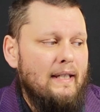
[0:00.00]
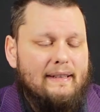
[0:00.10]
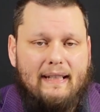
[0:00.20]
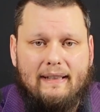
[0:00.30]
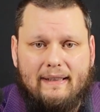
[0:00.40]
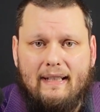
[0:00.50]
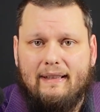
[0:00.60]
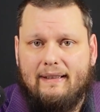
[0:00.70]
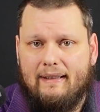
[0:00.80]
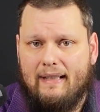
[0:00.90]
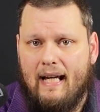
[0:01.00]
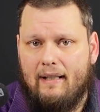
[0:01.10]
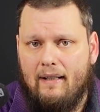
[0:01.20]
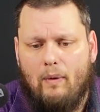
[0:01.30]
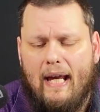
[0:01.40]
says this, is
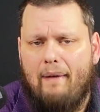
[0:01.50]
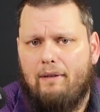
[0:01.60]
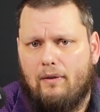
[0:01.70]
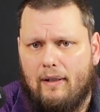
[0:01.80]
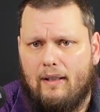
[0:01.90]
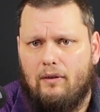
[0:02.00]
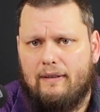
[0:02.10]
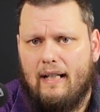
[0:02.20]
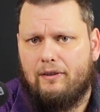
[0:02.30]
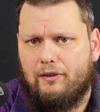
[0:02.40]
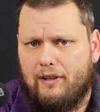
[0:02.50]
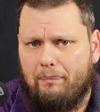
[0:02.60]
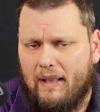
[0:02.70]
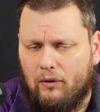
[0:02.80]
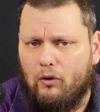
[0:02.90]
that we had the critical text or
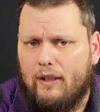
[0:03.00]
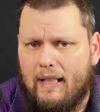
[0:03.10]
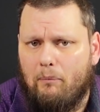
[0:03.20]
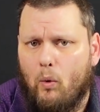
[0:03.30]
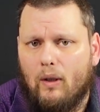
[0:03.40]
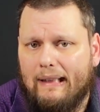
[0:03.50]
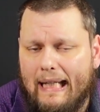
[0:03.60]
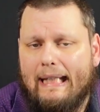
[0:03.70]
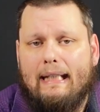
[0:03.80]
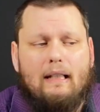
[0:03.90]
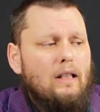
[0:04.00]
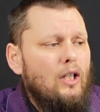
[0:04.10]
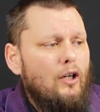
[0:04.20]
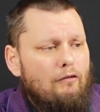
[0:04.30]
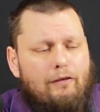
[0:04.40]
something looking more like it
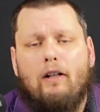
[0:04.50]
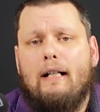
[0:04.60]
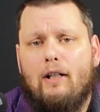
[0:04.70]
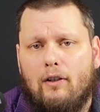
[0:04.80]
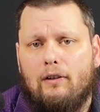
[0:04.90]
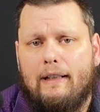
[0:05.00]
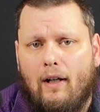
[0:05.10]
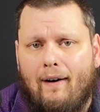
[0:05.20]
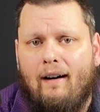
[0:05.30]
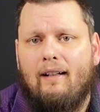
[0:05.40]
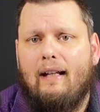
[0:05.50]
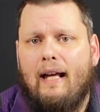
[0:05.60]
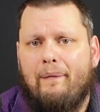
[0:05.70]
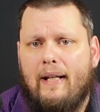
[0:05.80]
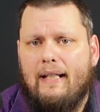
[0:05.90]
very early on,
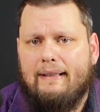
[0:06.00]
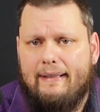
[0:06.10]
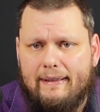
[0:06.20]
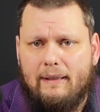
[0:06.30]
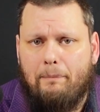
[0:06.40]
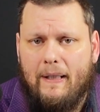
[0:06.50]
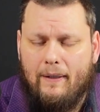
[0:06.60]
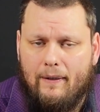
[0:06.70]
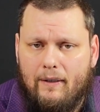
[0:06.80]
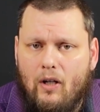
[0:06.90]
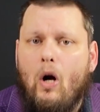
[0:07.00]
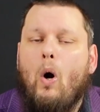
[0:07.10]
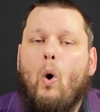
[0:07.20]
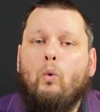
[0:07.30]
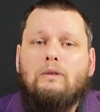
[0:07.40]
and then it disappeared
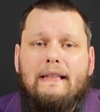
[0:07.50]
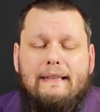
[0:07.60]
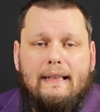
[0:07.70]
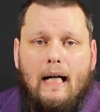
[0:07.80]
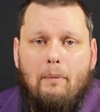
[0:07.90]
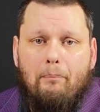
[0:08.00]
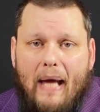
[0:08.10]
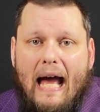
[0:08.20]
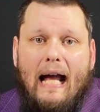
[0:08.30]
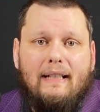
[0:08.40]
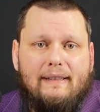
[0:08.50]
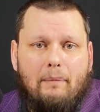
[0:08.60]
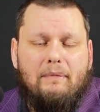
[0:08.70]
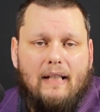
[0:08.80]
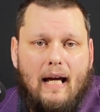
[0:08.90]
only to come back
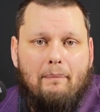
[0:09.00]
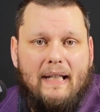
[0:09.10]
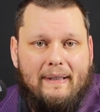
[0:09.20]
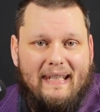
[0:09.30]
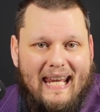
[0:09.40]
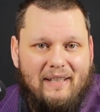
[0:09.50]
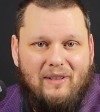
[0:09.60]
sometime in the